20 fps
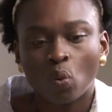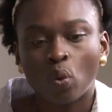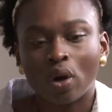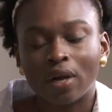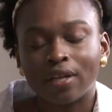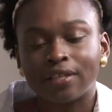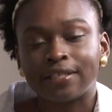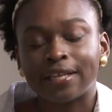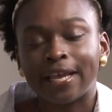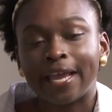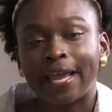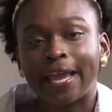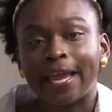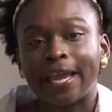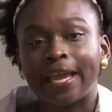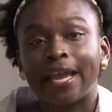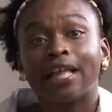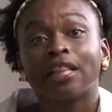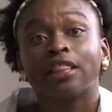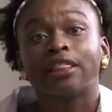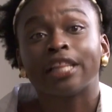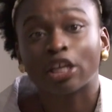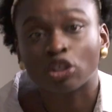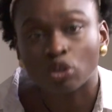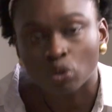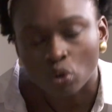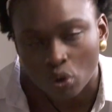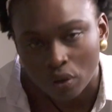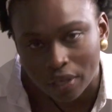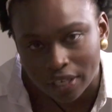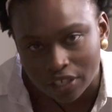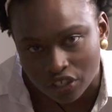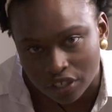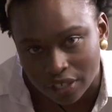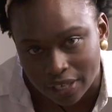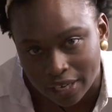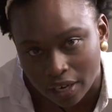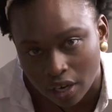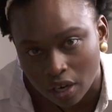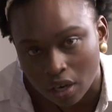was an electrical
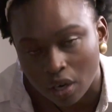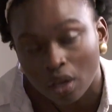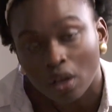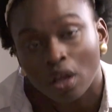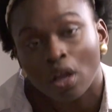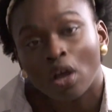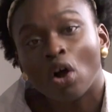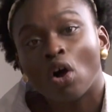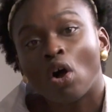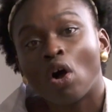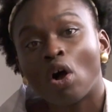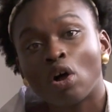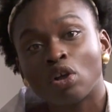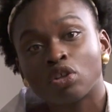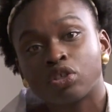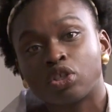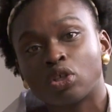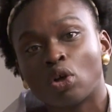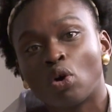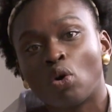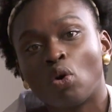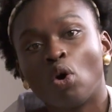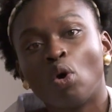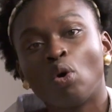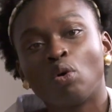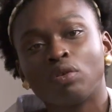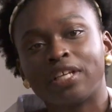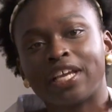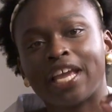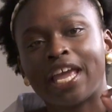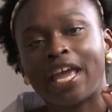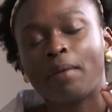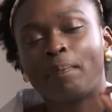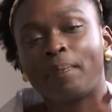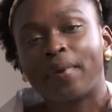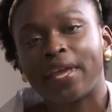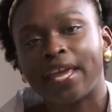engineer, also holding a